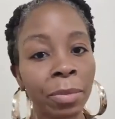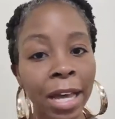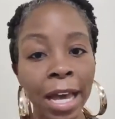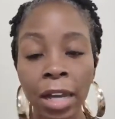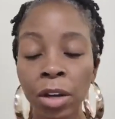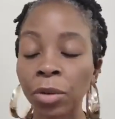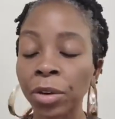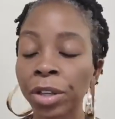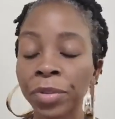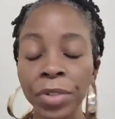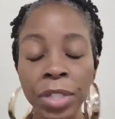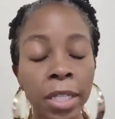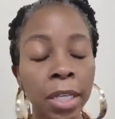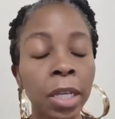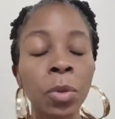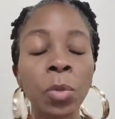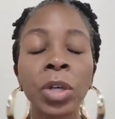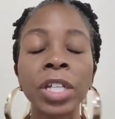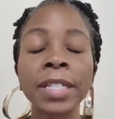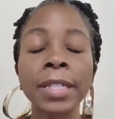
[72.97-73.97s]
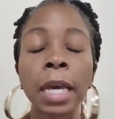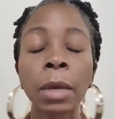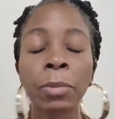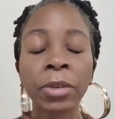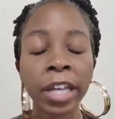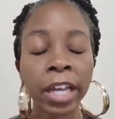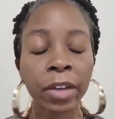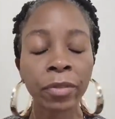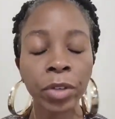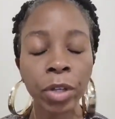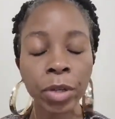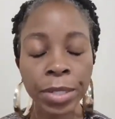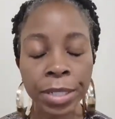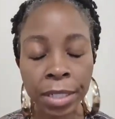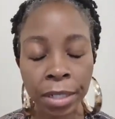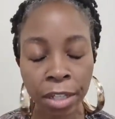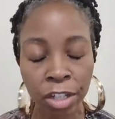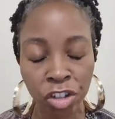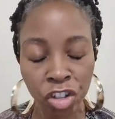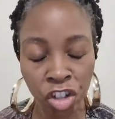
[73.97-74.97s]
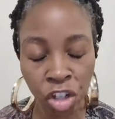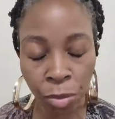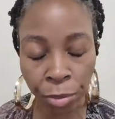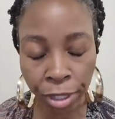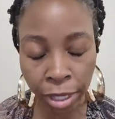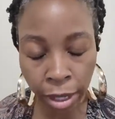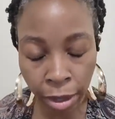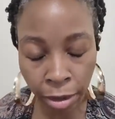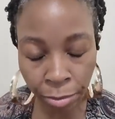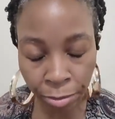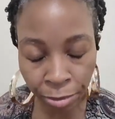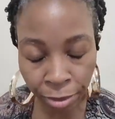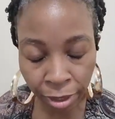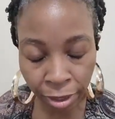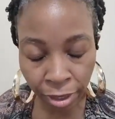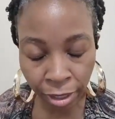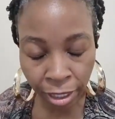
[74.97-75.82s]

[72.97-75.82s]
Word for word: I don't give a damn what type of adversity is showing up.